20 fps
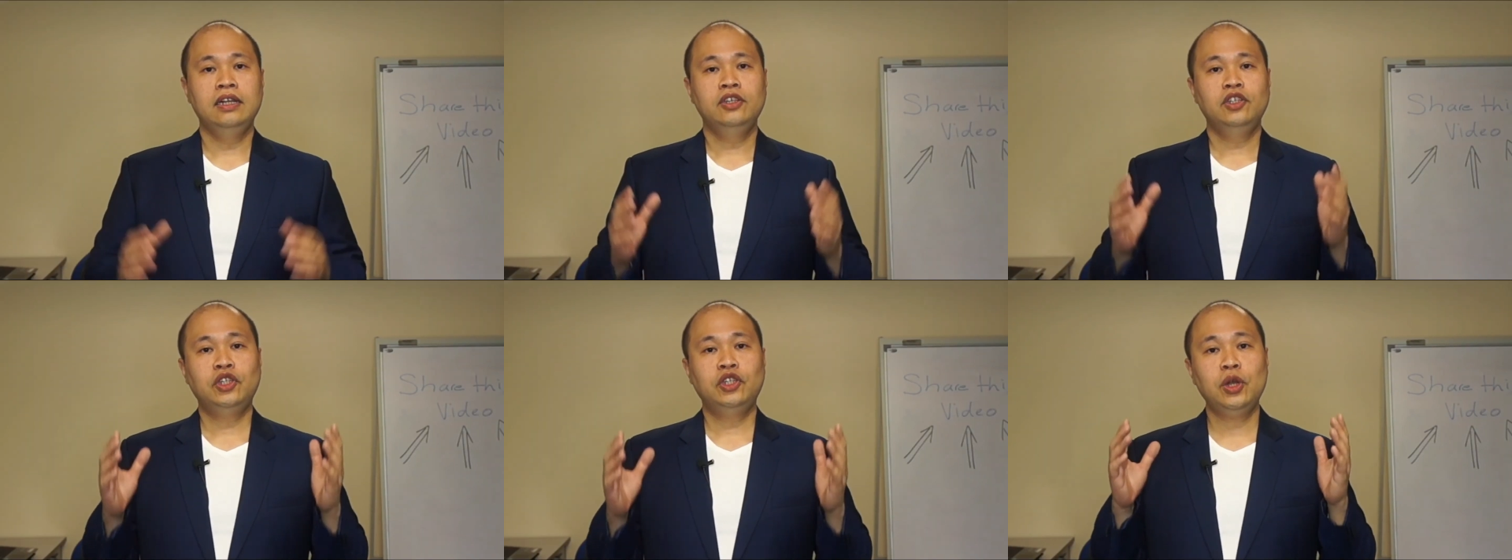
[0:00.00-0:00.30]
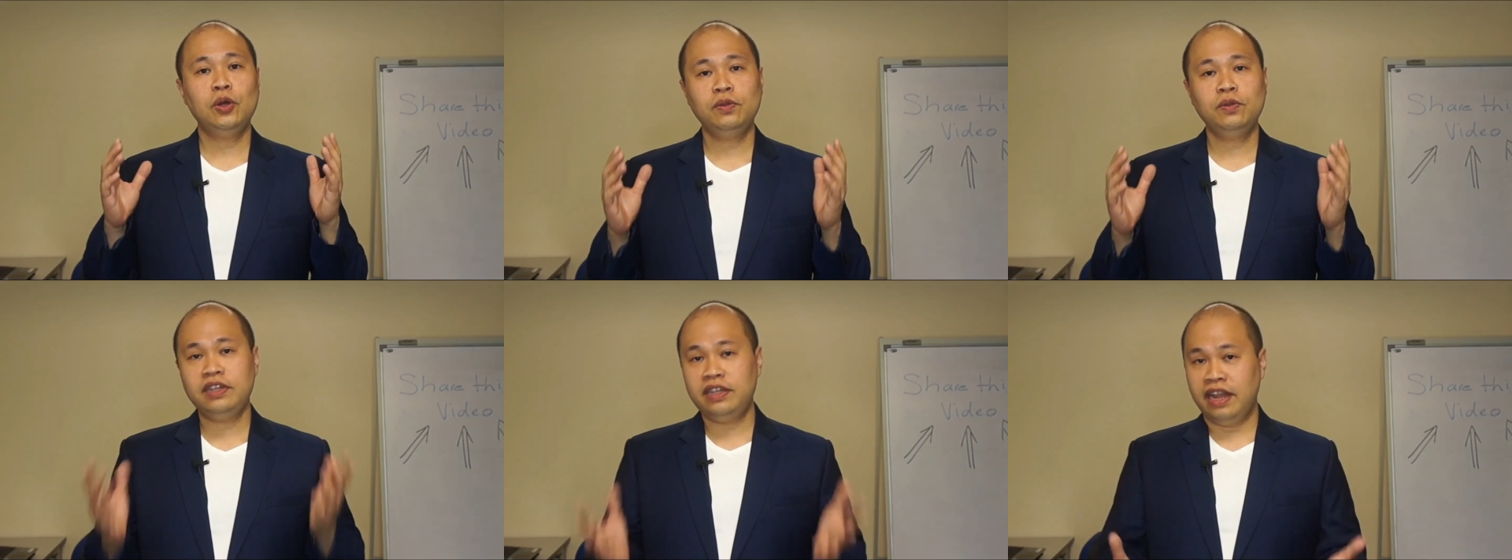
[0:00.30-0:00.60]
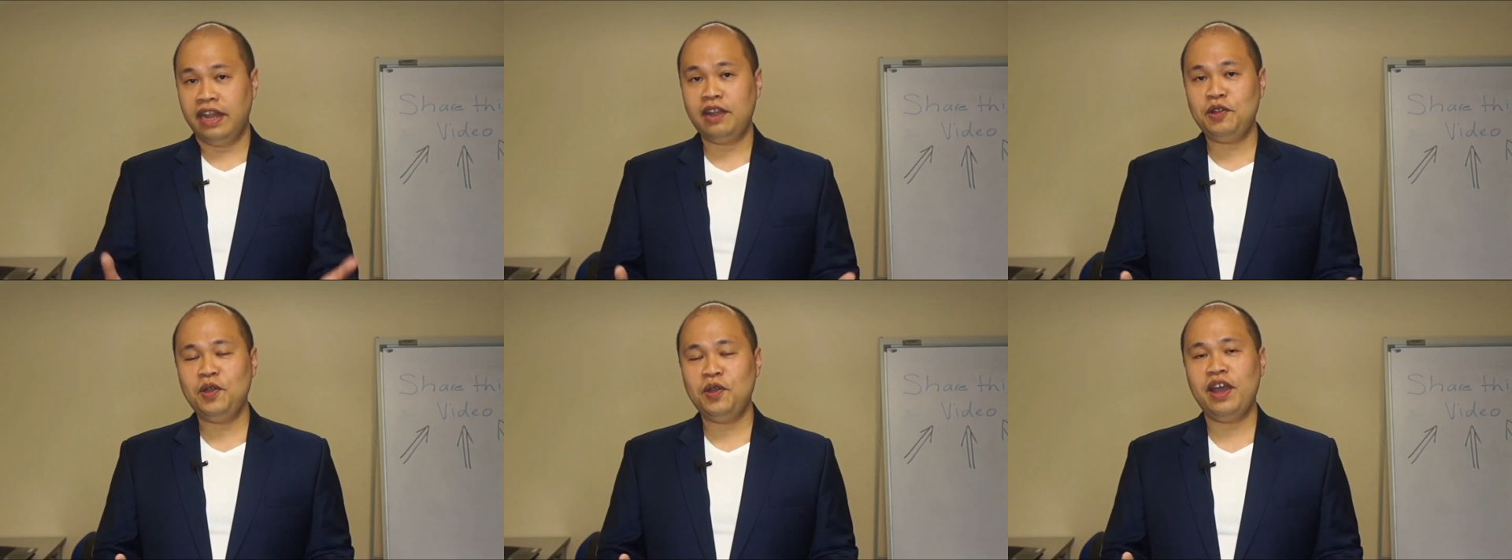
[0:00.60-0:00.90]
So
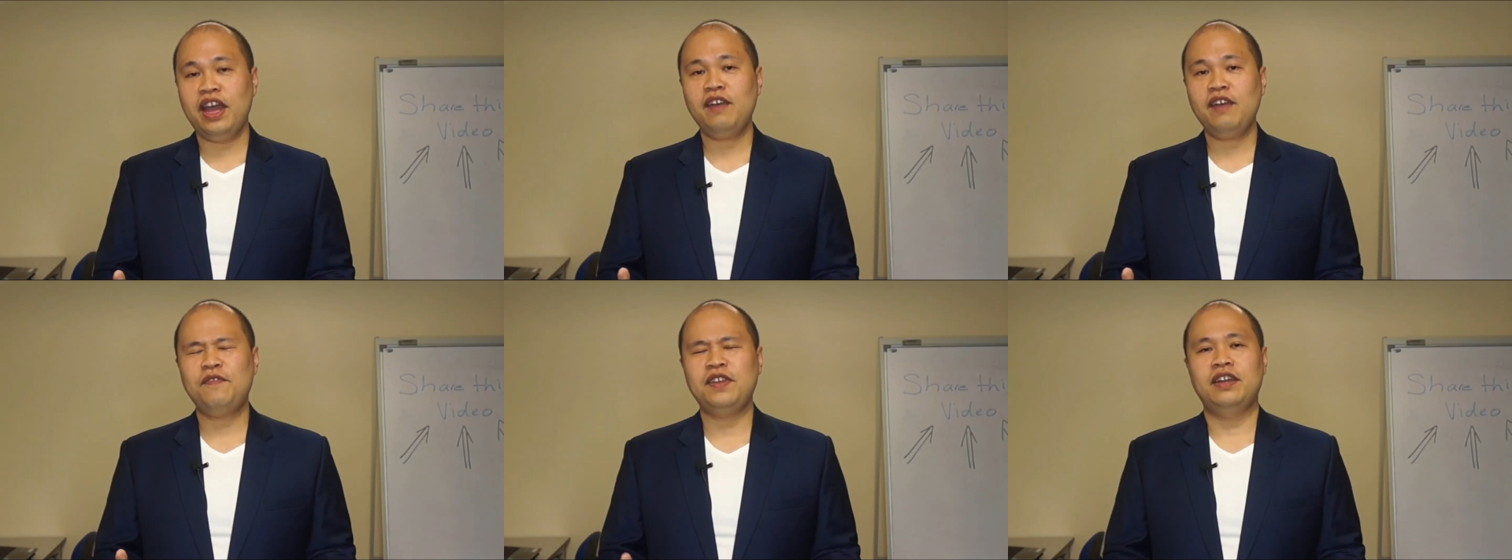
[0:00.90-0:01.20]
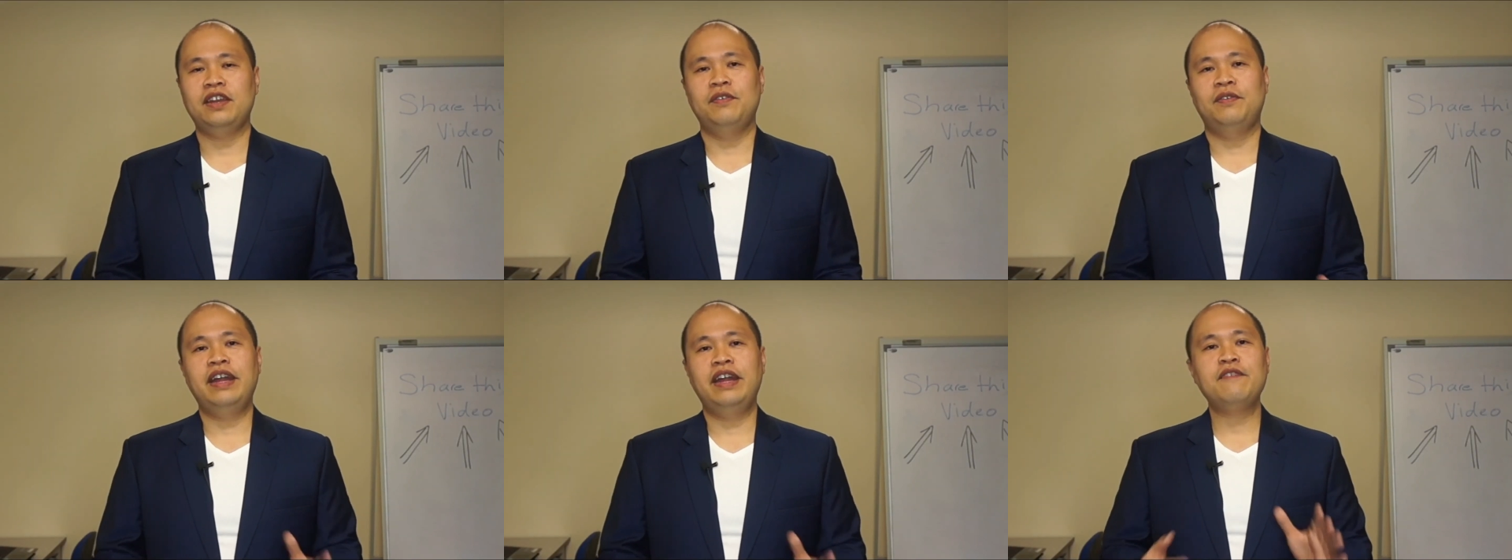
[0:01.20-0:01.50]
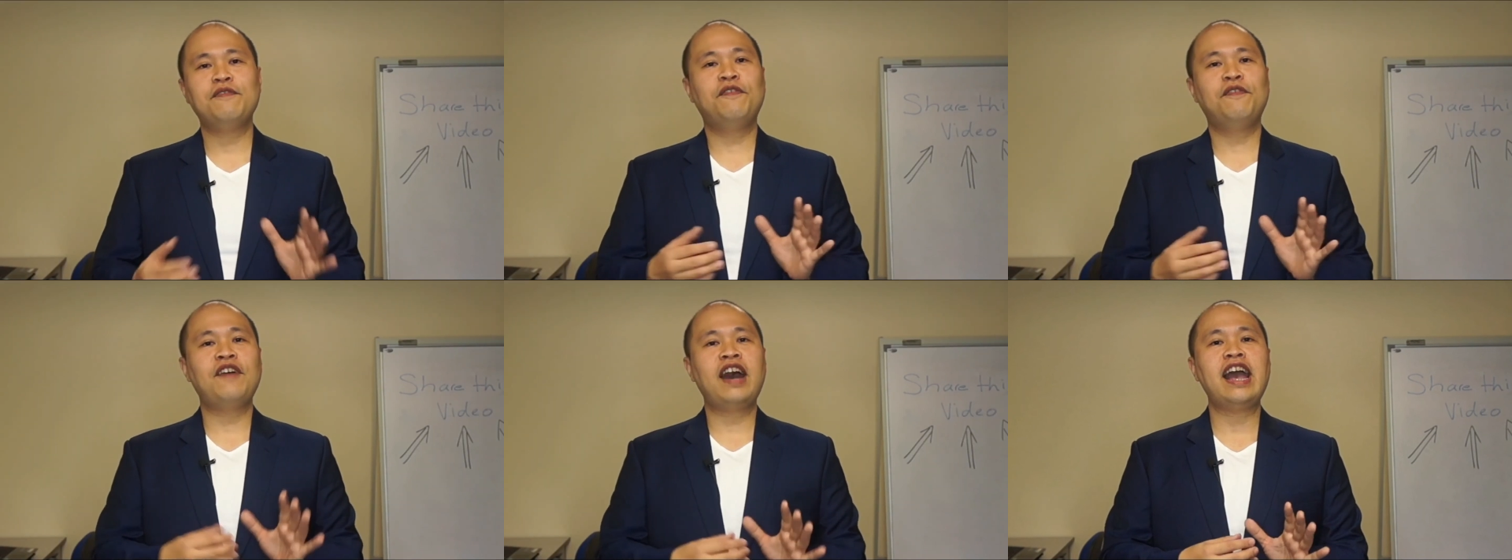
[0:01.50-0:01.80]
there you have it, alright?
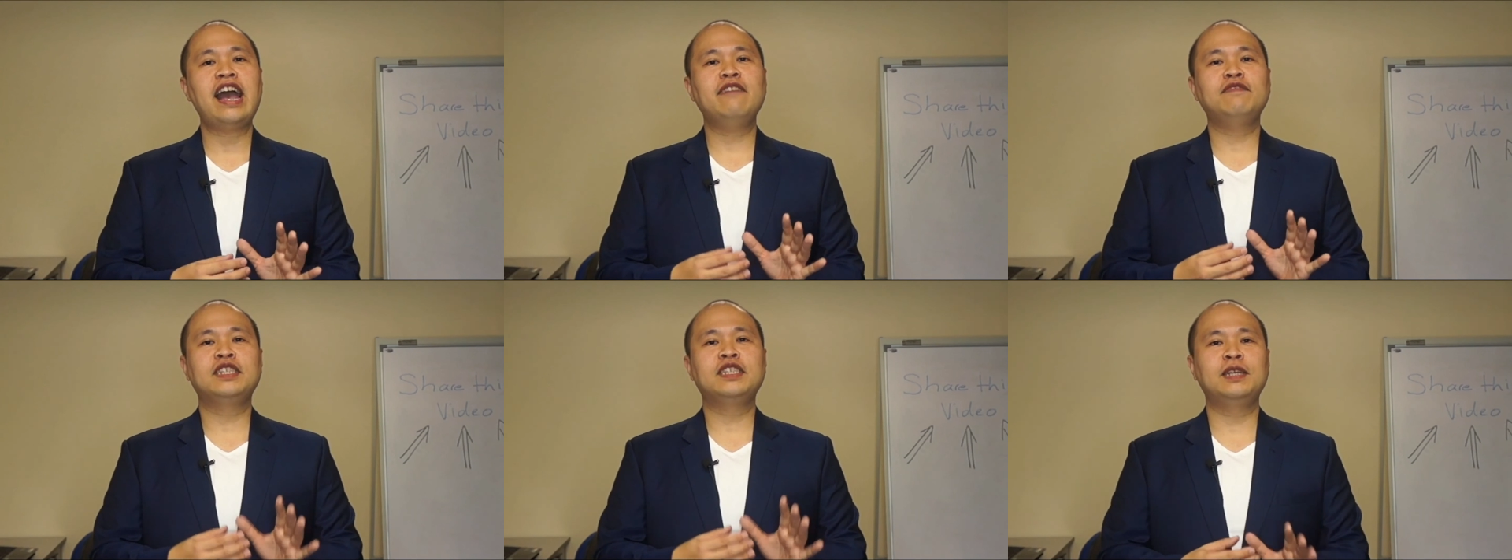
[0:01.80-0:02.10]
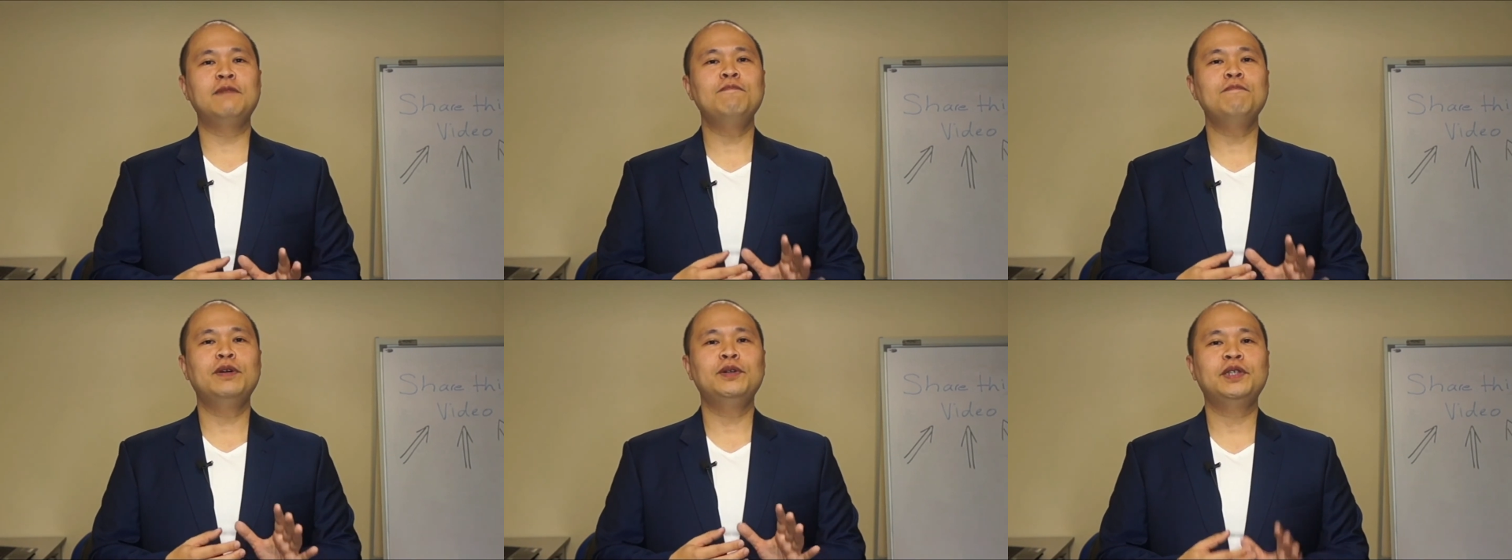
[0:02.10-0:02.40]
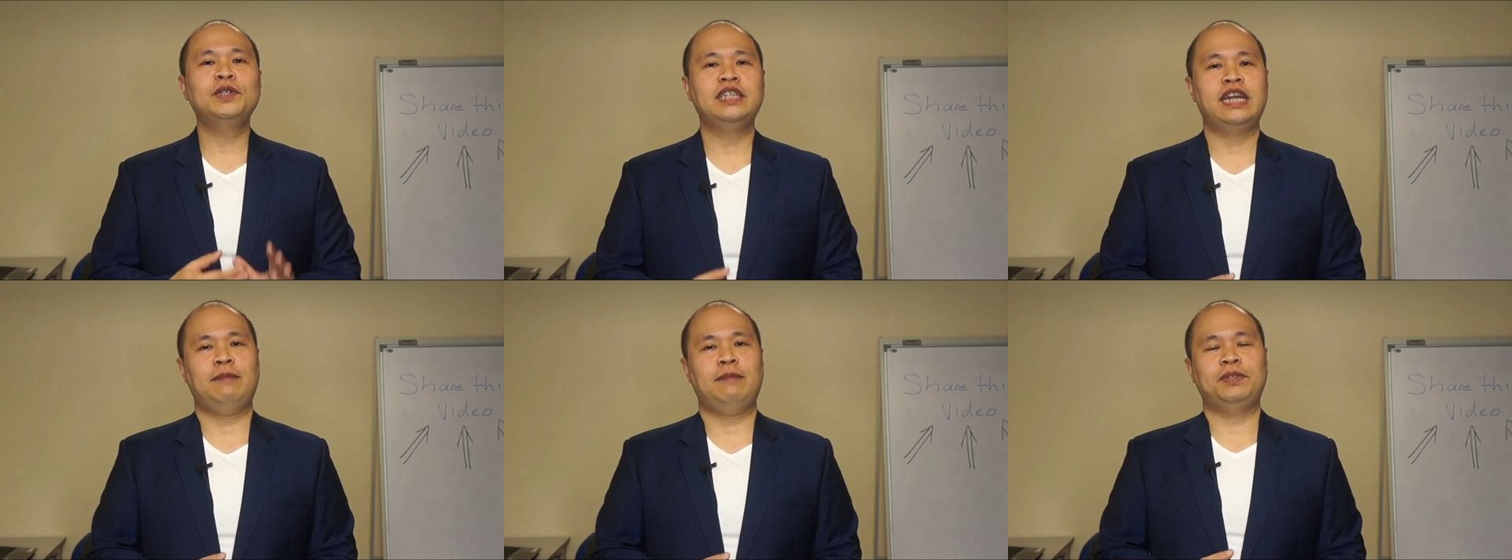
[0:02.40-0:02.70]
5 simple
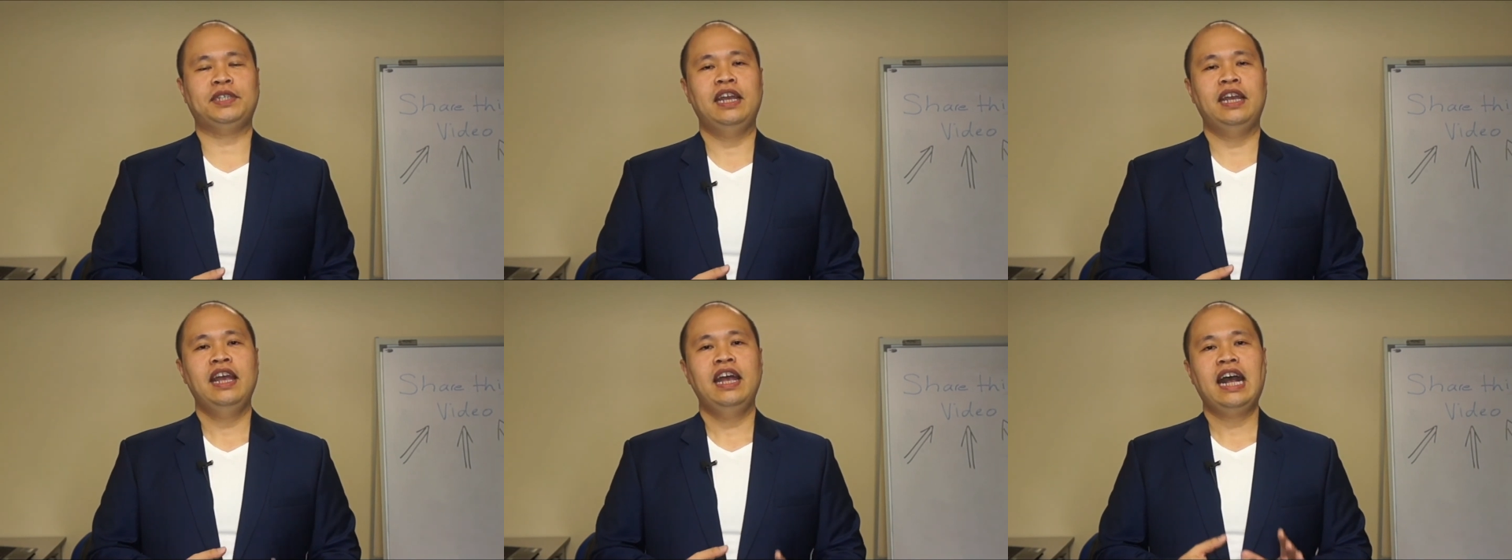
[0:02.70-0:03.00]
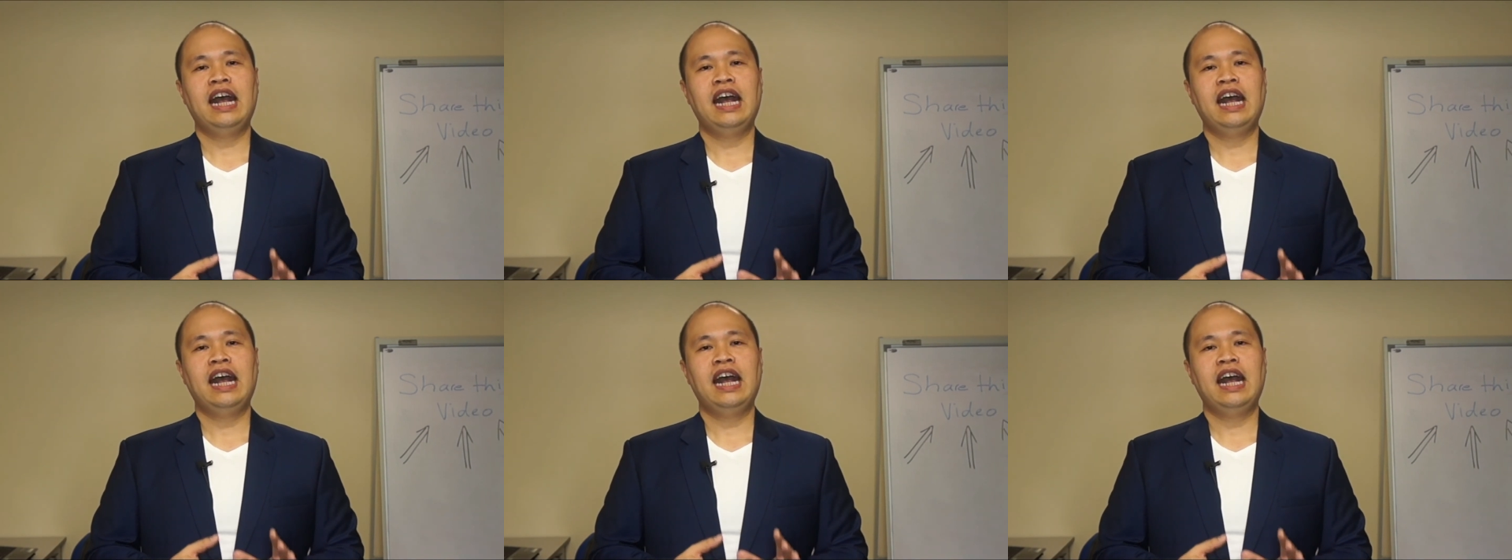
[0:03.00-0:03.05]
steps